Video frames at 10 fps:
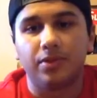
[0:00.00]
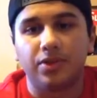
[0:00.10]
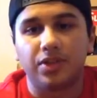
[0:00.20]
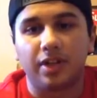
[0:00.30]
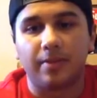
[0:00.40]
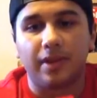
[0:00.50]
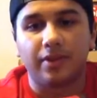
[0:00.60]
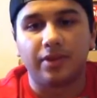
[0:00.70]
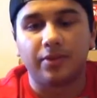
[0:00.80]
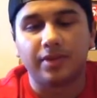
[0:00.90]
You can check him
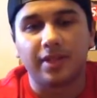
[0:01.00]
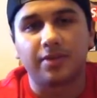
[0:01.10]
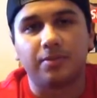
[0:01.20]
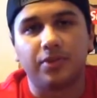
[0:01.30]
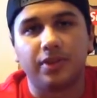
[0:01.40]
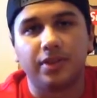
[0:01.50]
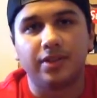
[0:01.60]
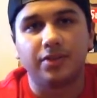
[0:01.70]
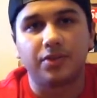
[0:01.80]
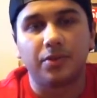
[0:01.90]
out. He always has some pretty good
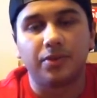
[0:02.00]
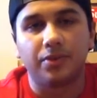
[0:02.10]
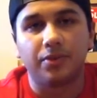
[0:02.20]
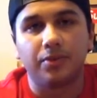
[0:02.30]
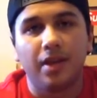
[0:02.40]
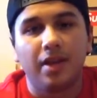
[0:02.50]
deals going through.